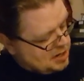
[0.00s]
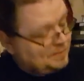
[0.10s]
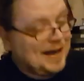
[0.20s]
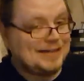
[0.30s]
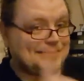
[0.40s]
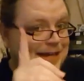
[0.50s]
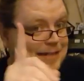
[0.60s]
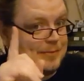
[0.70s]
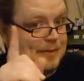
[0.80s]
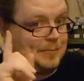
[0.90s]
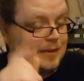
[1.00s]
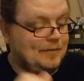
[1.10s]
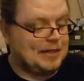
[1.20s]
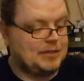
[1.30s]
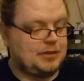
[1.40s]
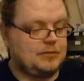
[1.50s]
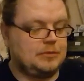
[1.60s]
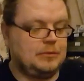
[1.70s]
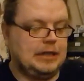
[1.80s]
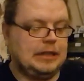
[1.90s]
That's getting to be a bit of an issue as
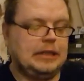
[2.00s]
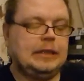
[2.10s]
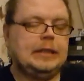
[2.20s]
well.